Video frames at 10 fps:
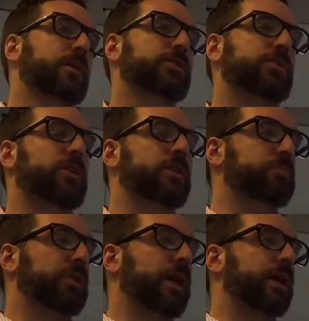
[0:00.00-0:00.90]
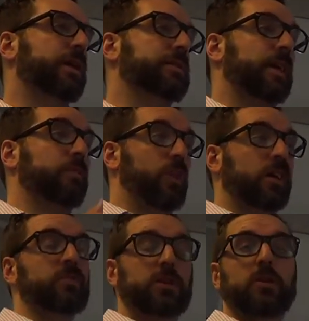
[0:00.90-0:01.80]
started playing, and said,
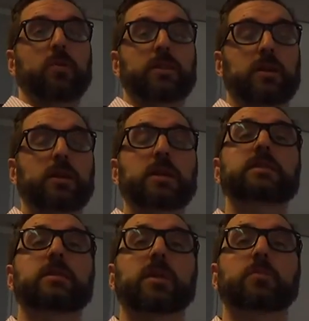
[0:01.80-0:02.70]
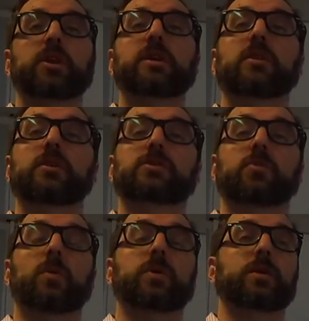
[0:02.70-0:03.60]
well, you know what, they're going to need something pretty close to
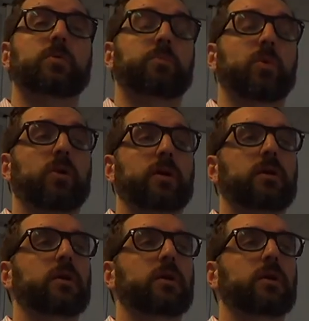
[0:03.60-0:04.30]
what we did with Borg.